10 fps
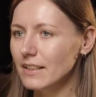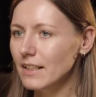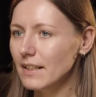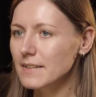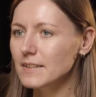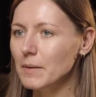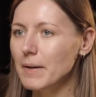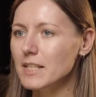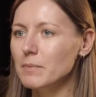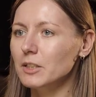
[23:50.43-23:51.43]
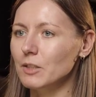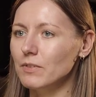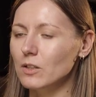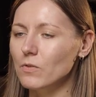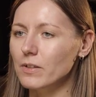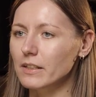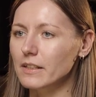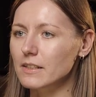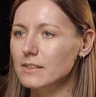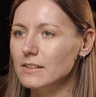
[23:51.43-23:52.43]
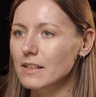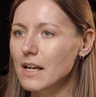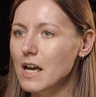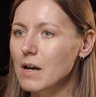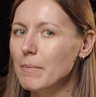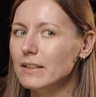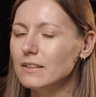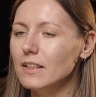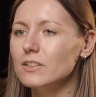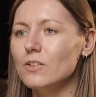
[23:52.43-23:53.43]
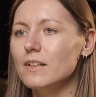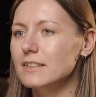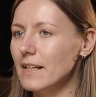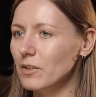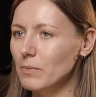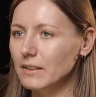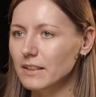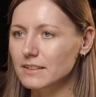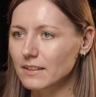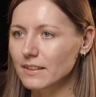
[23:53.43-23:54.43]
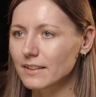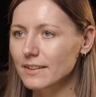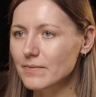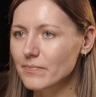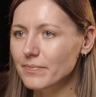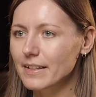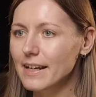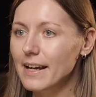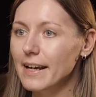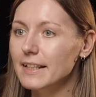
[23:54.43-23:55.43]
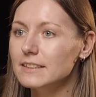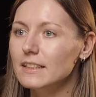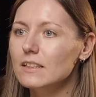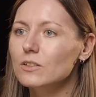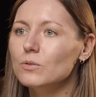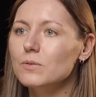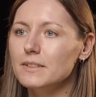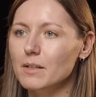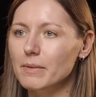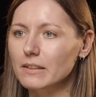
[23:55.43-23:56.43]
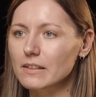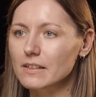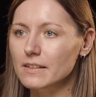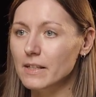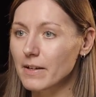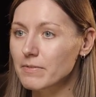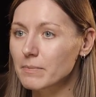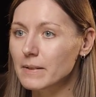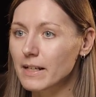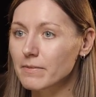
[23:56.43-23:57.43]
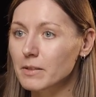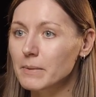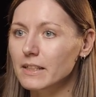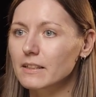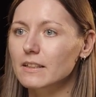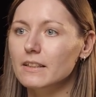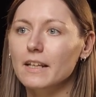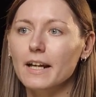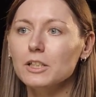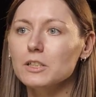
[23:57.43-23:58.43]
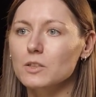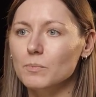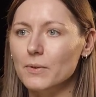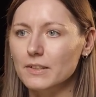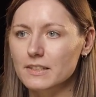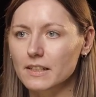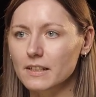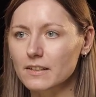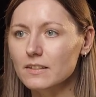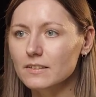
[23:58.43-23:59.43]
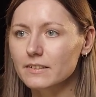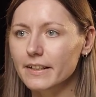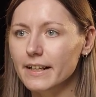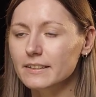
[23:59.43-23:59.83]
The legal landscape has been shifting over the years, but the strongest argument isn't legal. It's that the tools are better than they've ever been, the engine support is real,